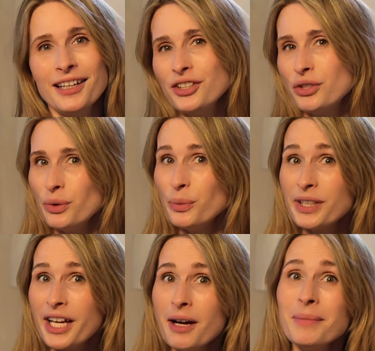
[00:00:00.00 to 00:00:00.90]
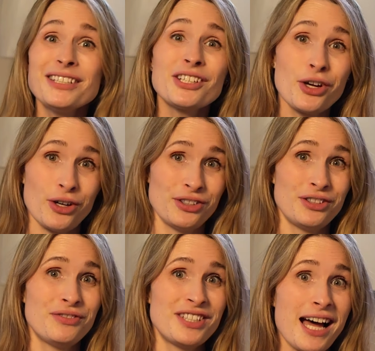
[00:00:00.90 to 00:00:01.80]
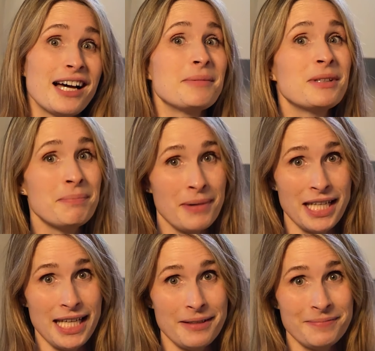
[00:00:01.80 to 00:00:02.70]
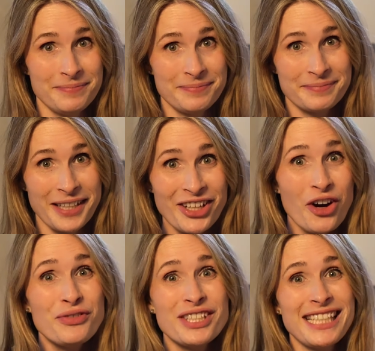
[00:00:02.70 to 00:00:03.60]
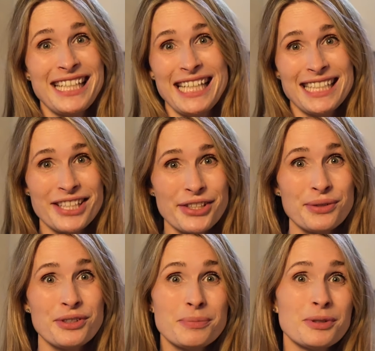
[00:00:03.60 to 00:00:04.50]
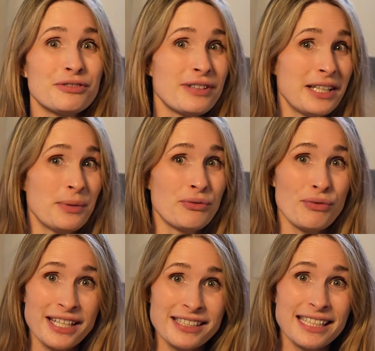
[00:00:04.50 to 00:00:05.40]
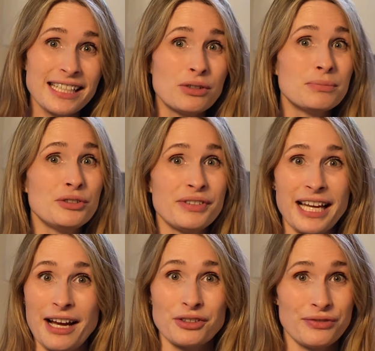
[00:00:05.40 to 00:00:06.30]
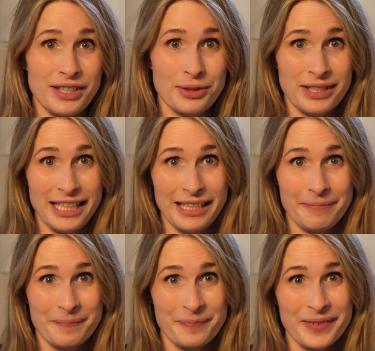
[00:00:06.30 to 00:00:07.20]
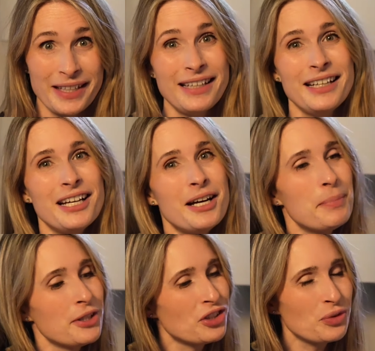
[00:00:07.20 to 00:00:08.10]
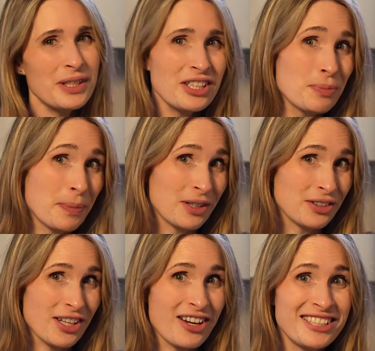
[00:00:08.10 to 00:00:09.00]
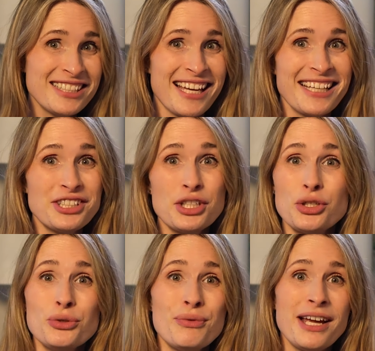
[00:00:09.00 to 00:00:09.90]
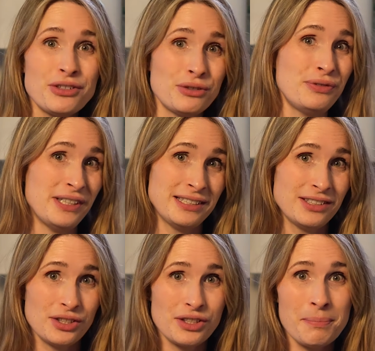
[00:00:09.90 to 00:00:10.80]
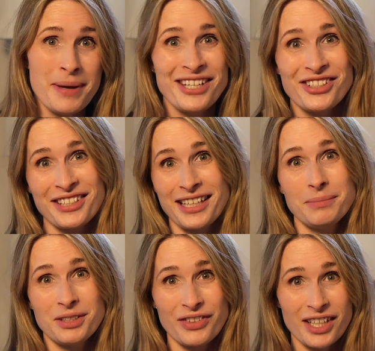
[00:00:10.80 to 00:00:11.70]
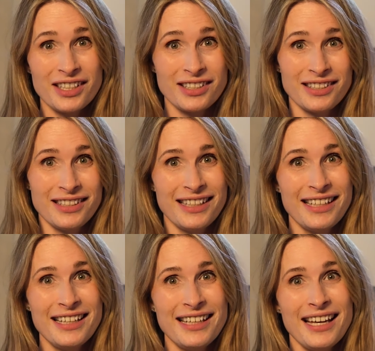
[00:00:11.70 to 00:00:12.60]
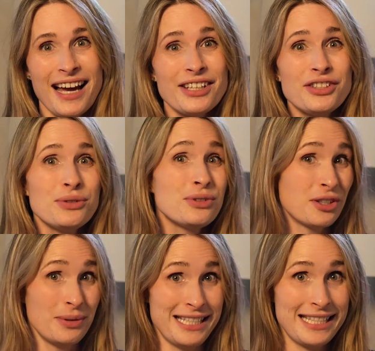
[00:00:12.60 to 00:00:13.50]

So it will come at a cost of time and money. And obviously it isn't suitable for anyone renting or moving house frequently. But Switchbot are designed to retrofit to the major types of curtain and do so in